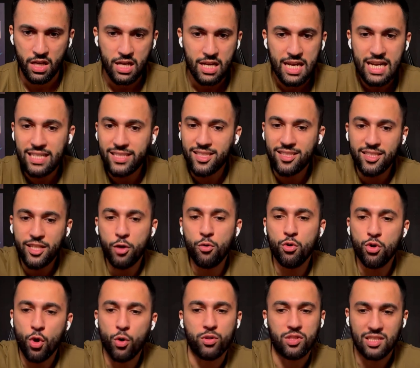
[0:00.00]
He's still
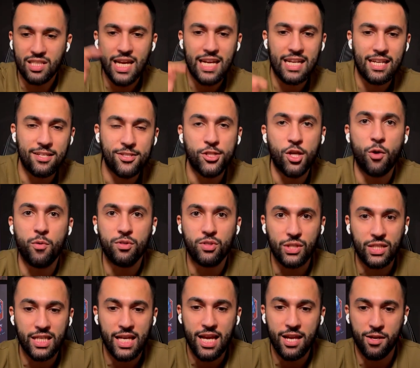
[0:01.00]
not saying he's going
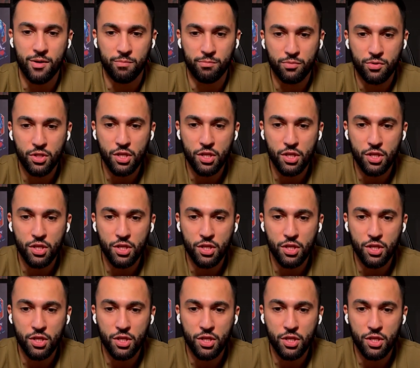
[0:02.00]
to kill him.